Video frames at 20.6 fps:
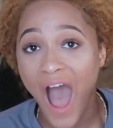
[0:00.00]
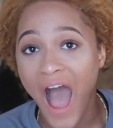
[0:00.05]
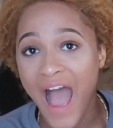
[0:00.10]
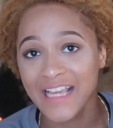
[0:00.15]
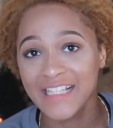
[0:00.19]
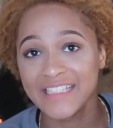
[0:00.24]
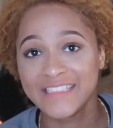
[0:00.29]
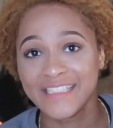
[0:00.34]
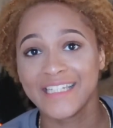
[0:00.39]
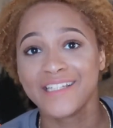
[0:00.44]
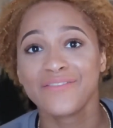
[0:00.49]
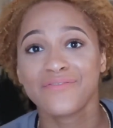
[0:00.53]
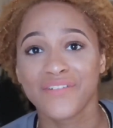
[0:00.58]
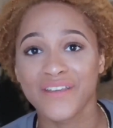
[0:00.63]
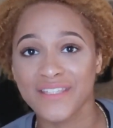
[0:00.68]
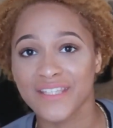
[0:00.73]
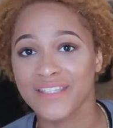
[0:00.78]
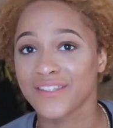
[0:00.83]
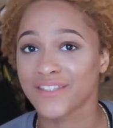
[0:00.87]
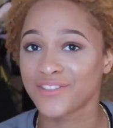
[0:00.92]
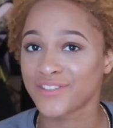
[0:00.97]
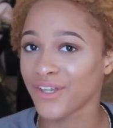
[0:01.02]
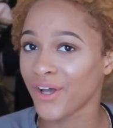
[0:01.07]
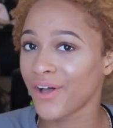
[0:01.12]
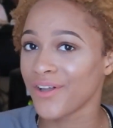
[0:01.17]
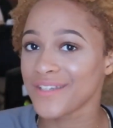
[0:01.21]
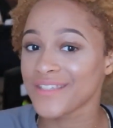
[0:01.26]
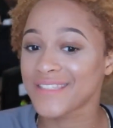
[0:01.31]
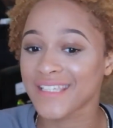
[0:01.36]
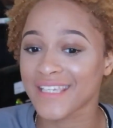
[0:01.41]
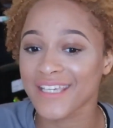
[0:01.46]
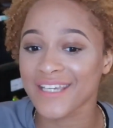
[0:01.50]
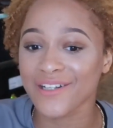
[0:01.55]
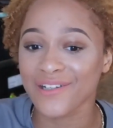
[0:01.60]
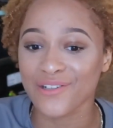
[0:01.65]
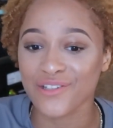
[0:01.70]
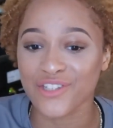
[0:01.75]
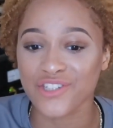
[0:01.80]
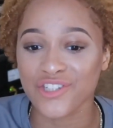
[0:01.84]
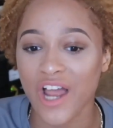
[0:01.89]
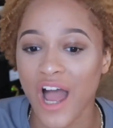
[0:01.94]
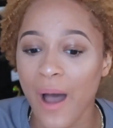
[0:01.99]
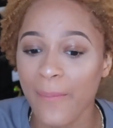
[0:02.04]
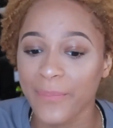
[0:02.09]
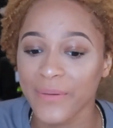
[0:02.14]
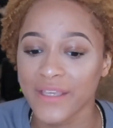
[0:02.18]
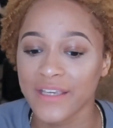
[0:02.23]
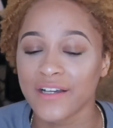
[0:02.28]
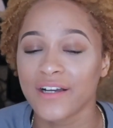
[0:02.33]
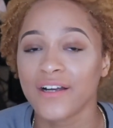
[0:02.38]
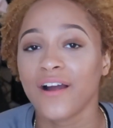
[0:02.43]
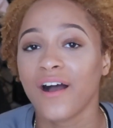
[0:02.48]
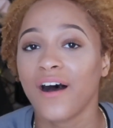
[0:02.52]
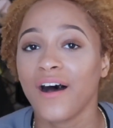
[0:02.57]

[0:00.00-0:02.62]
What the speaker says: I did visit the Dolls Kill shop here